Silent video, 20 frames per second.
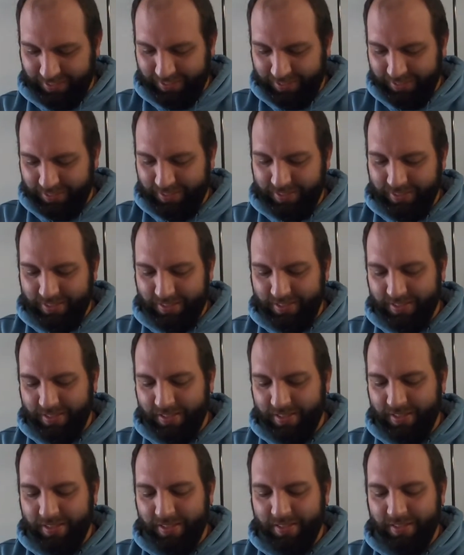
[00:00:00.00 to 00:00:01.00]

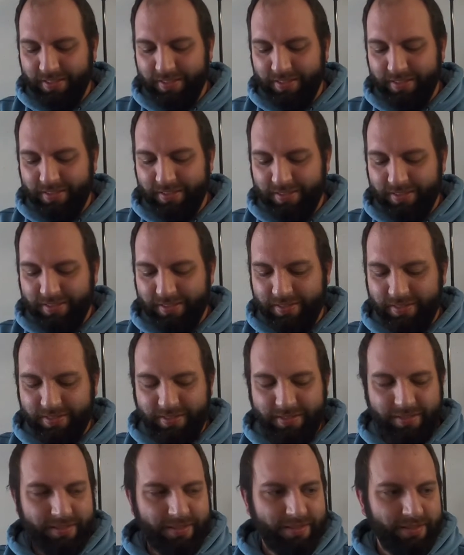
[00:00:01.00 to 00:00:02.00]

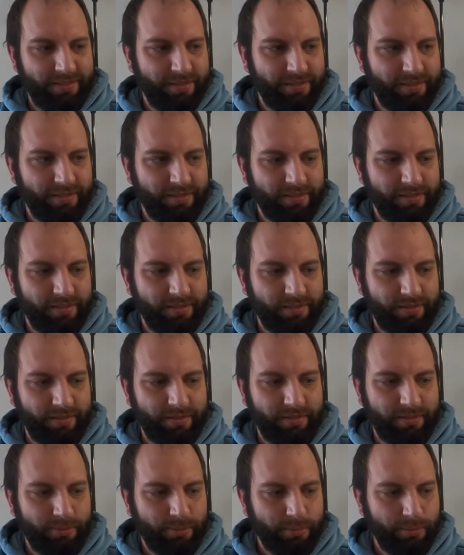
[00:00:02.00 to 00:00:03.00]

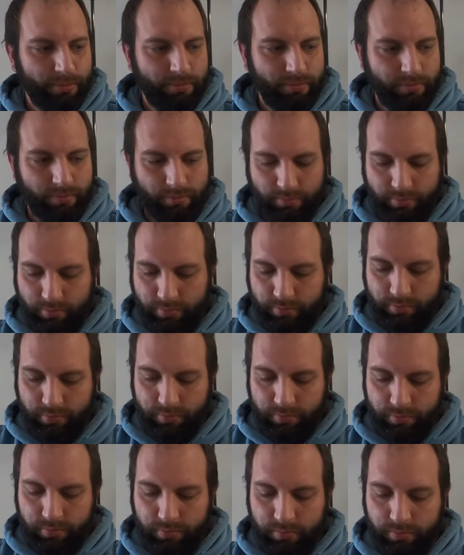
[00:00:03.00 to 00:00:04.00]

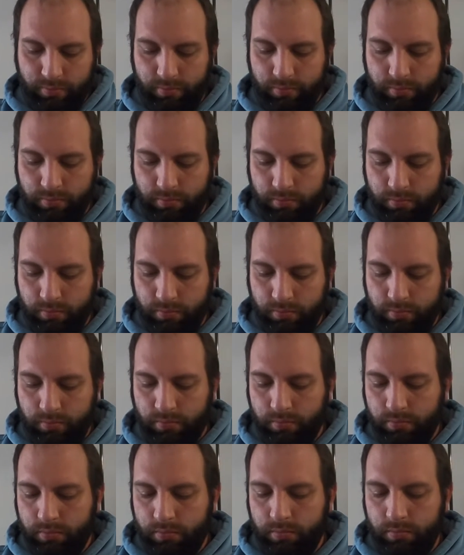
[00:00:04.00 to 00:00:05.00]

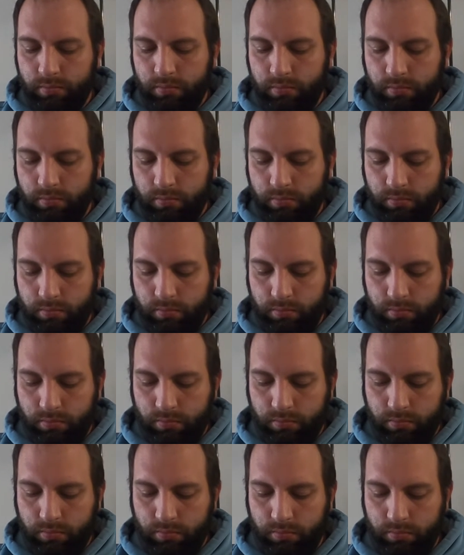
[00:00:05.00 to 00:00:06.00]

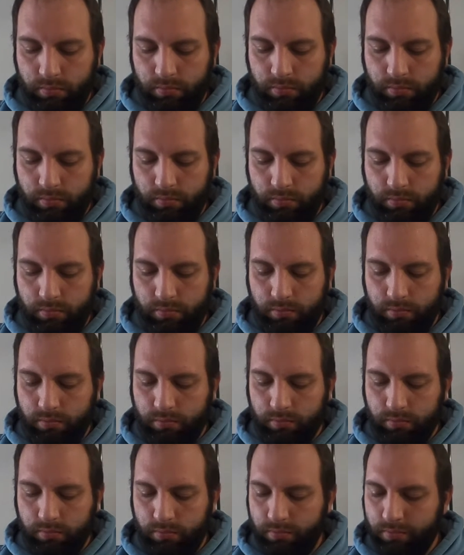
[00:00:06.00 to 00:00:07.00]

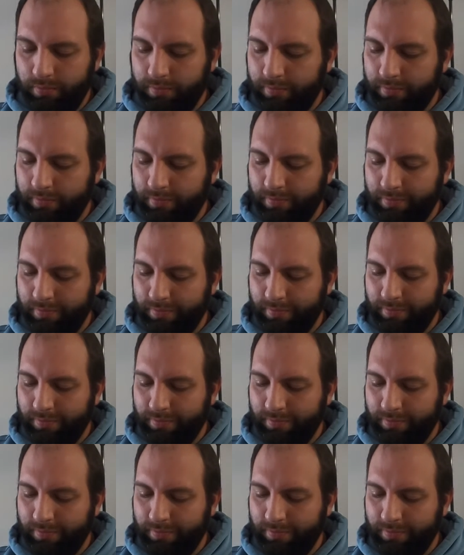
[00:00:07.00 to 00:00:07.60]
No words are spoken by the person on screen.